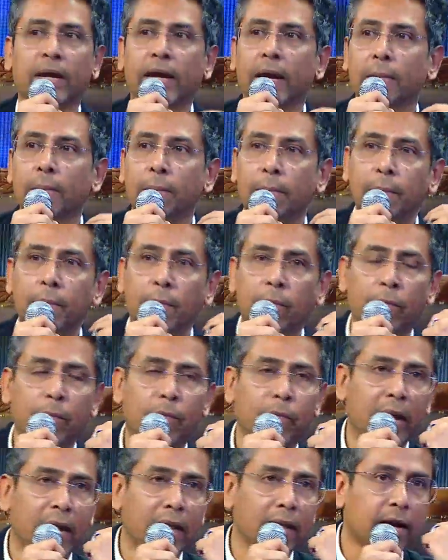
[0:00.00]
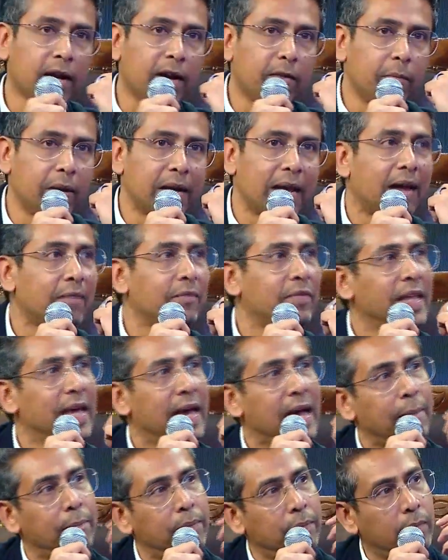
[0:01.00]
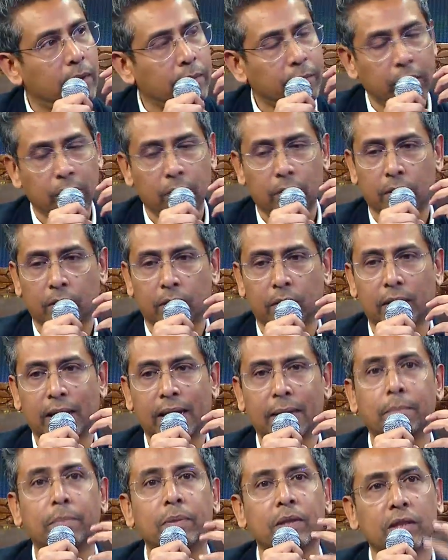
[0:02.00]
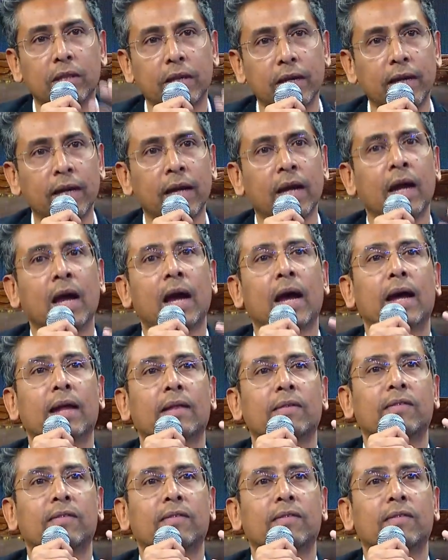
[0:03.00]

Can the government have the empathy and